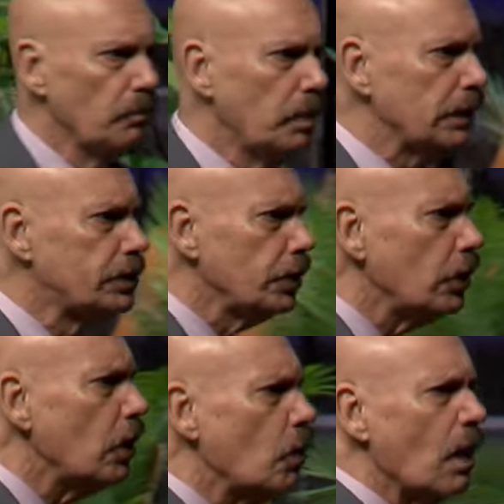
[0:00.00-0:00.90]
But
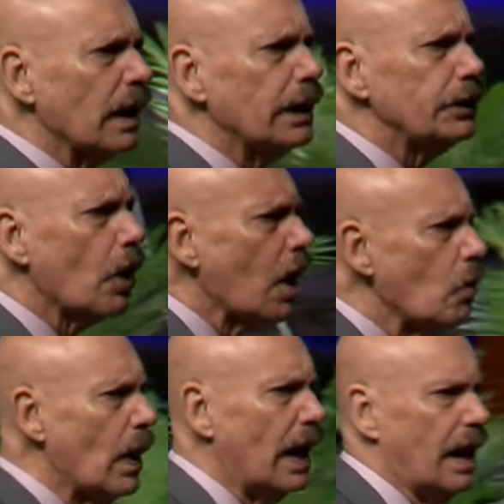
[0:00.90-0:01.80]
you want it your
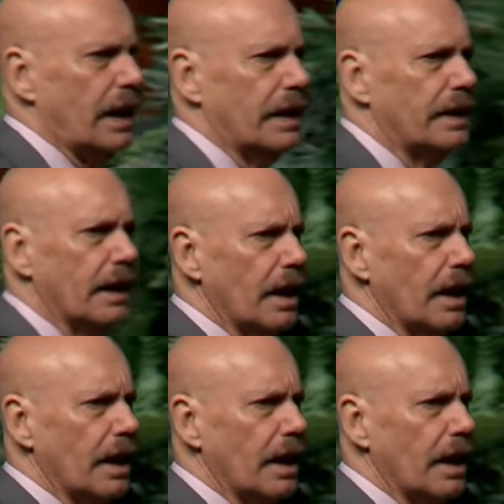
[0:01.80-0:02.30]
way,